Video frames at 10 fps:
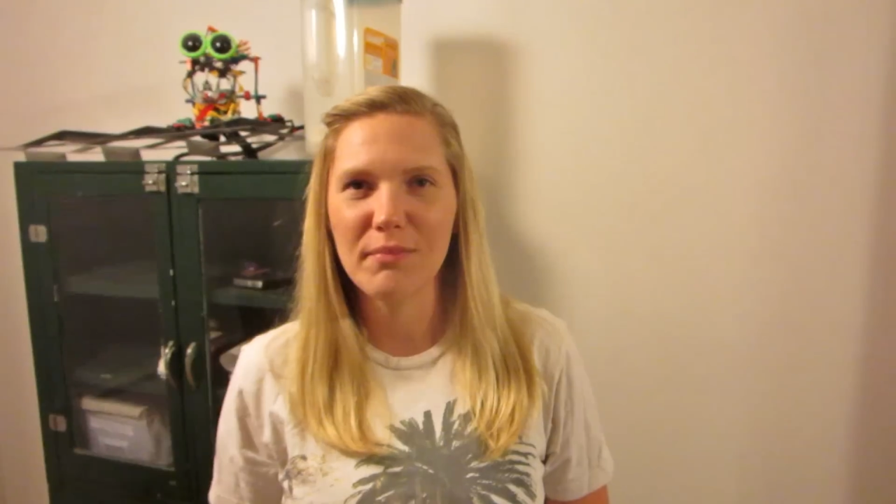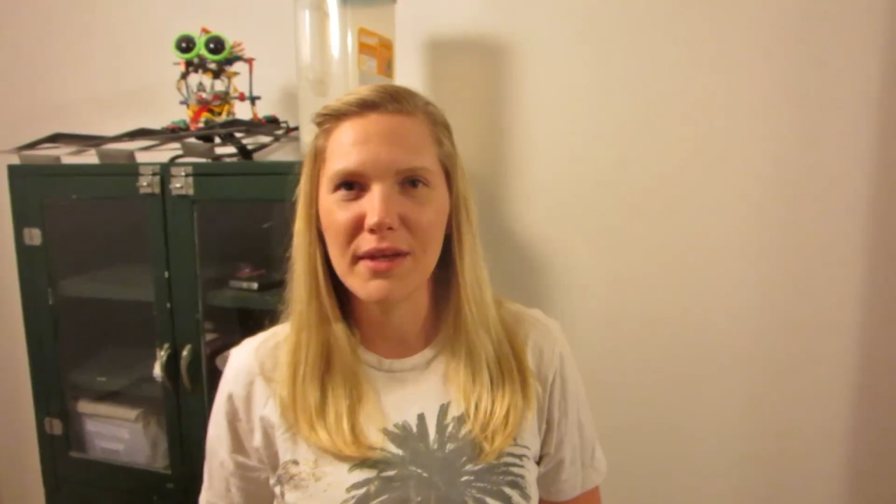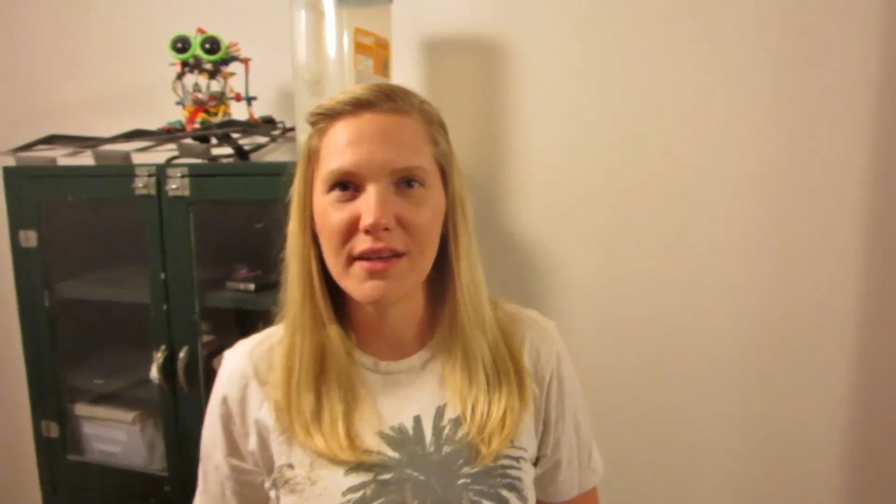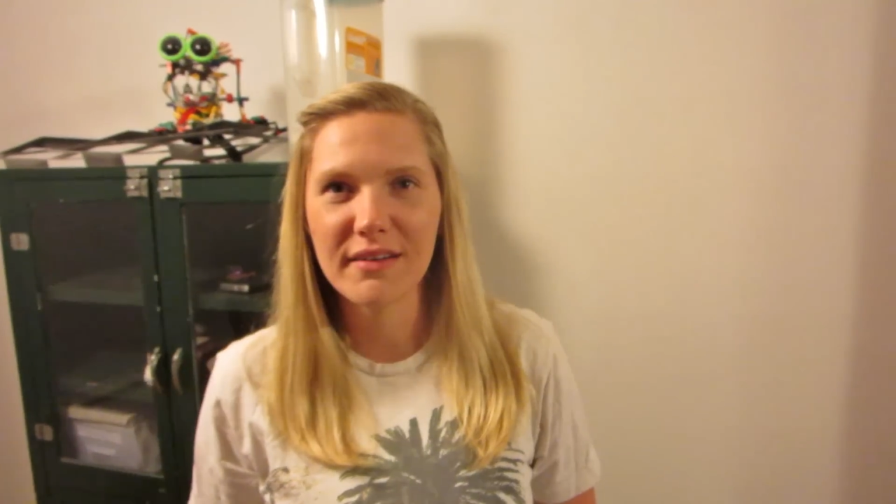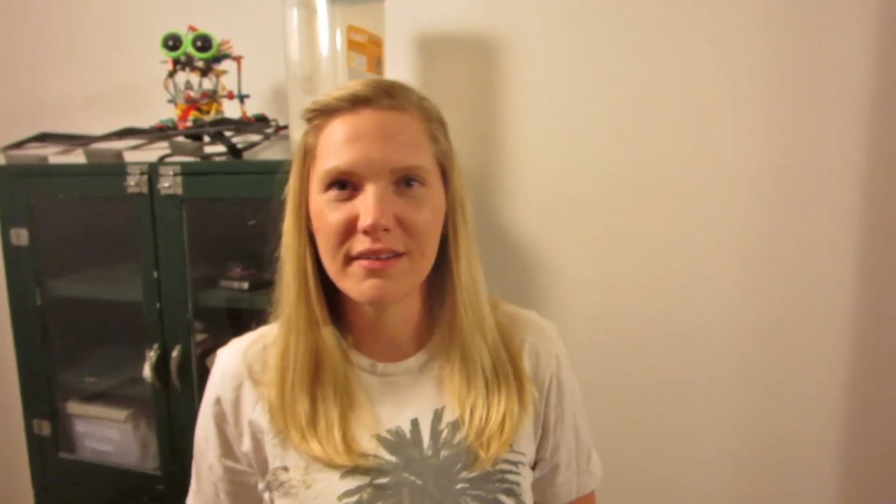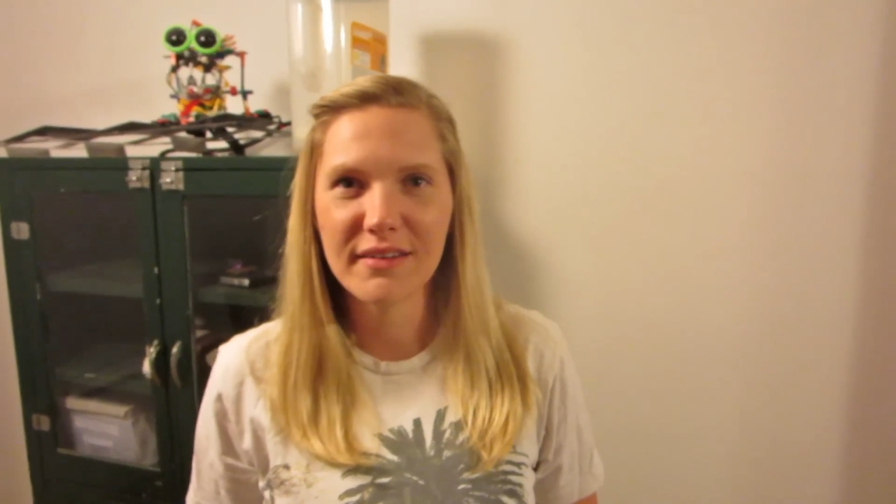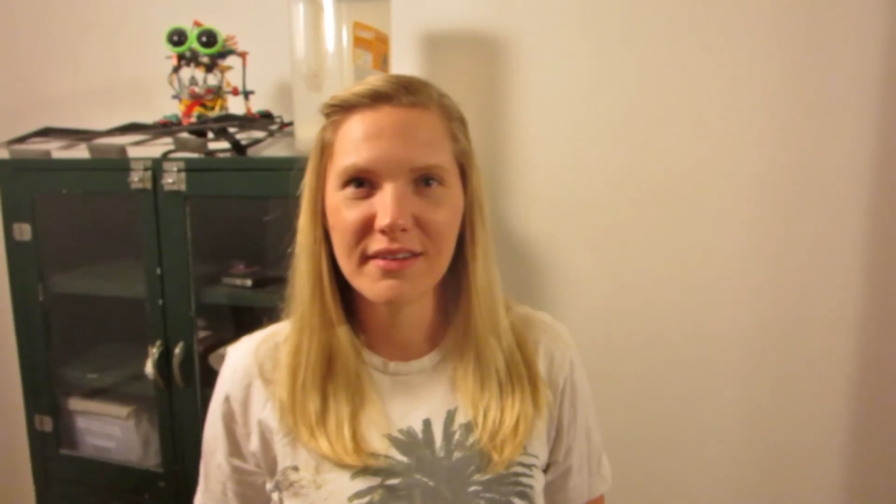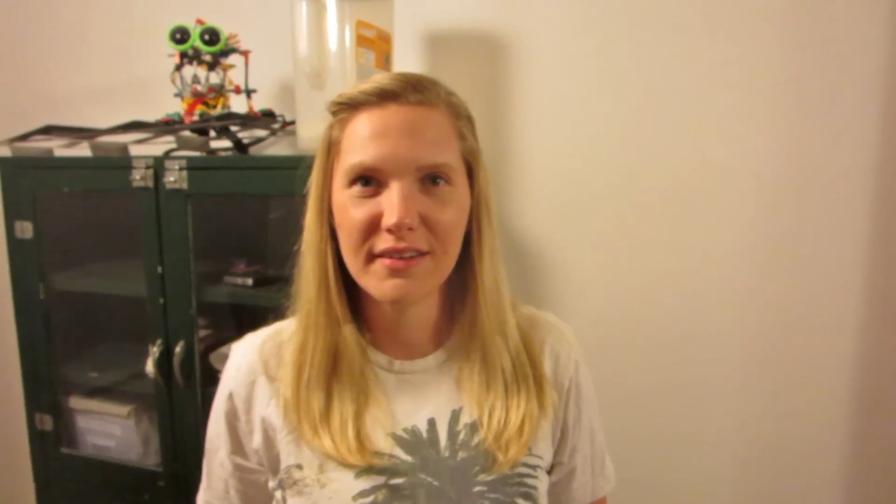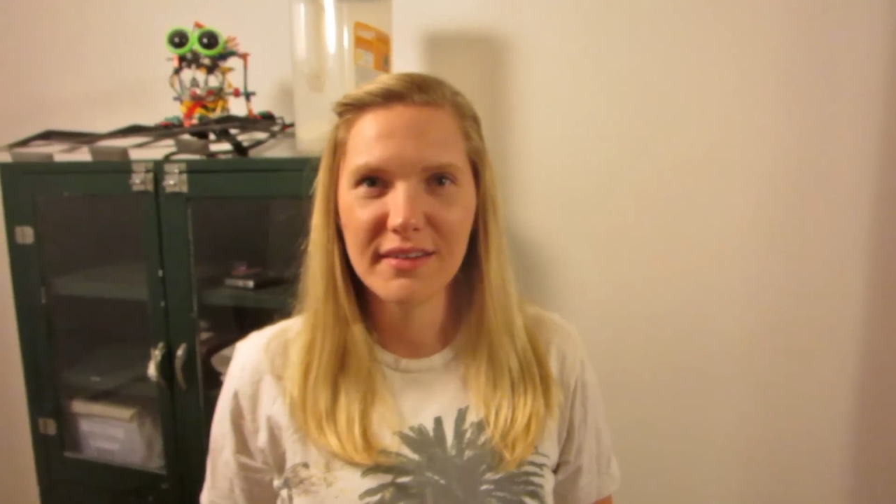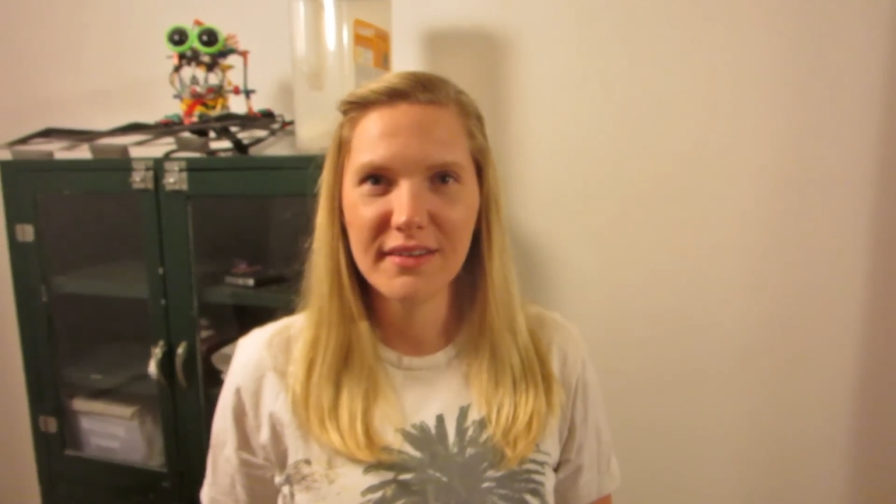mean
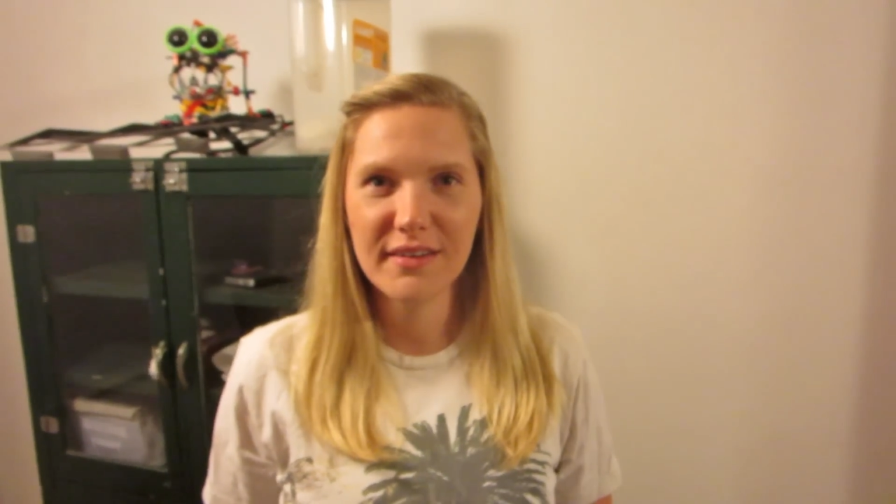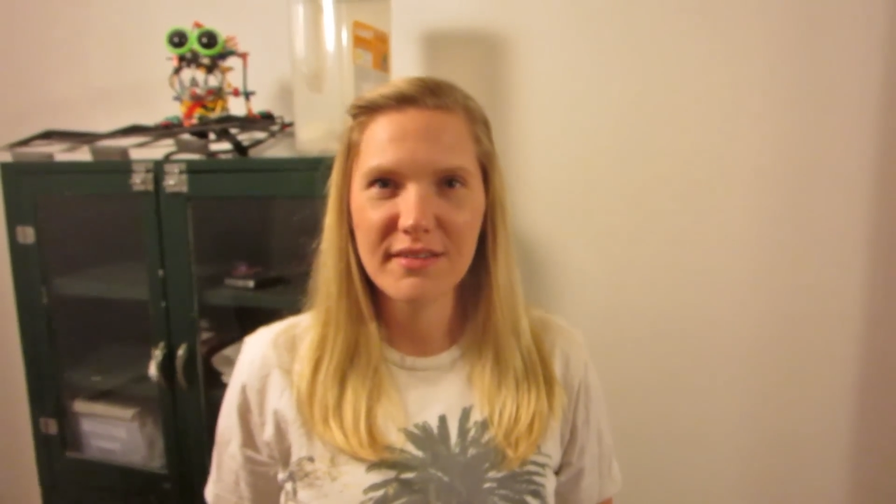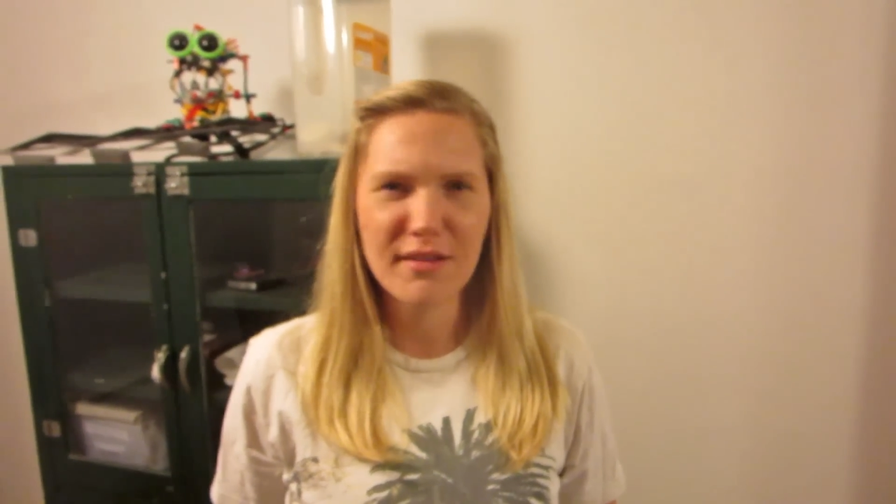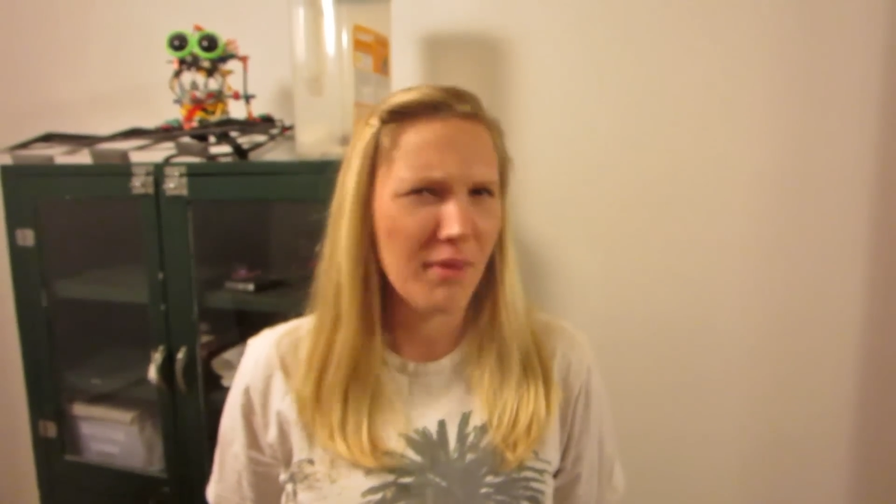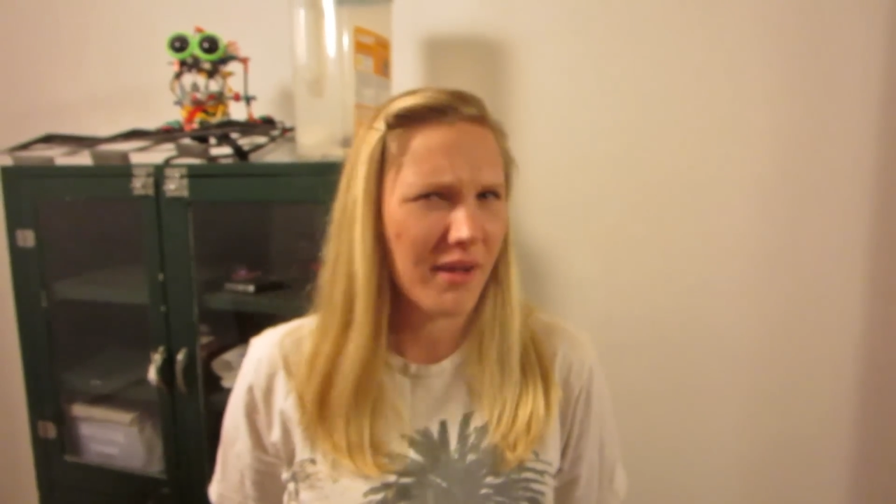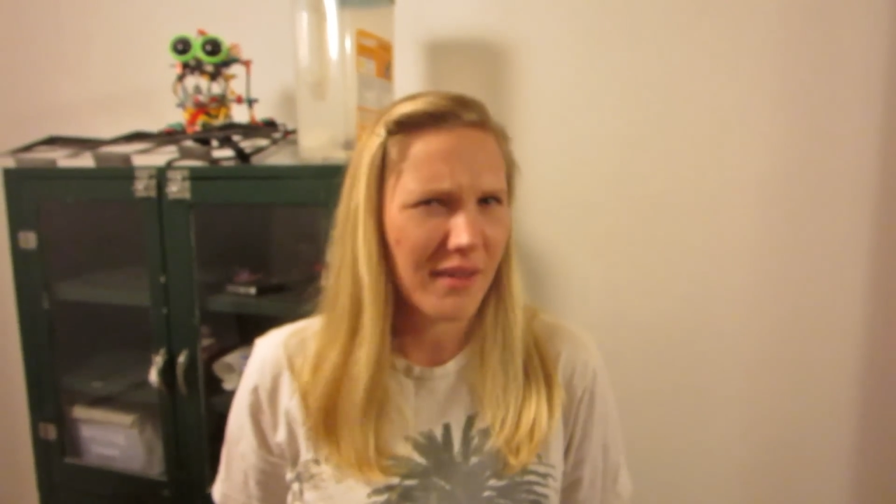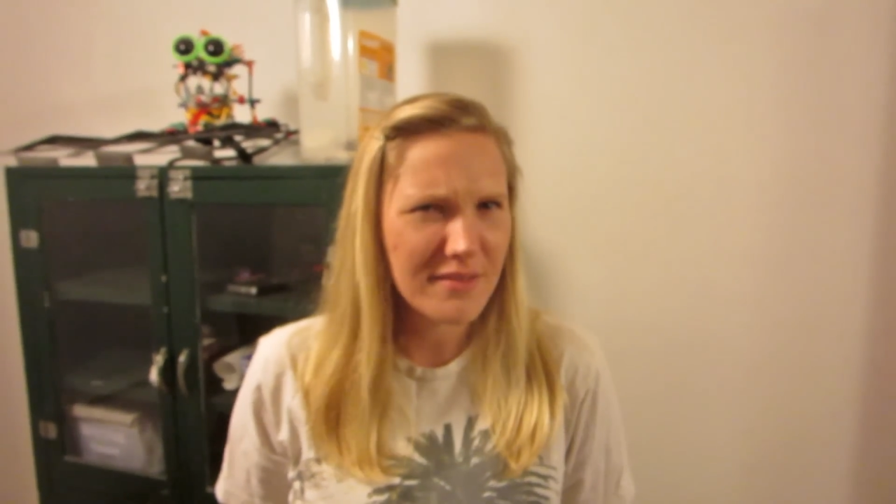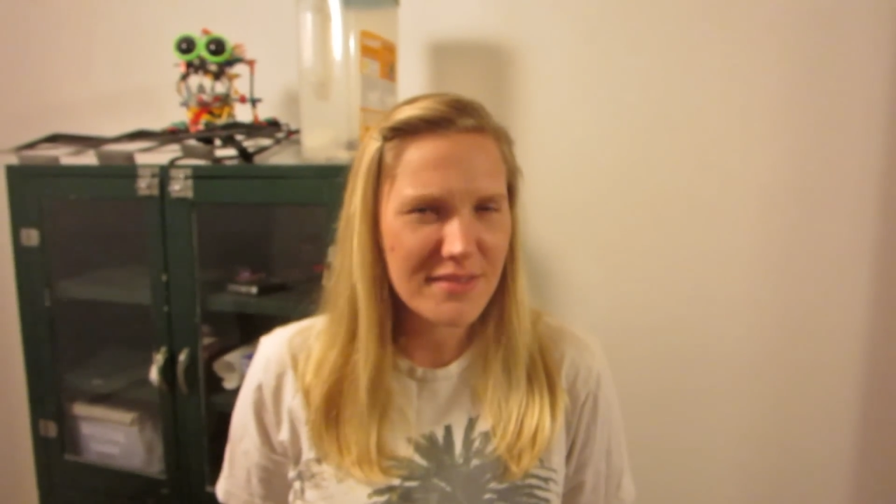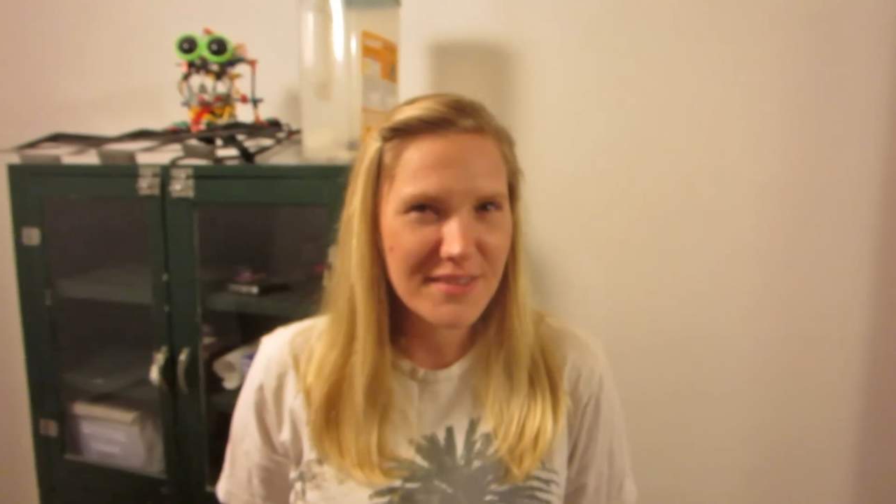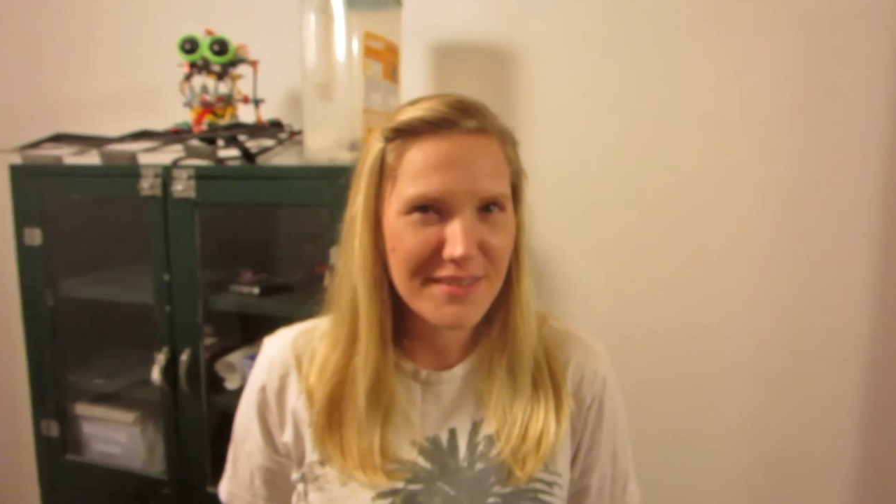to monkeys.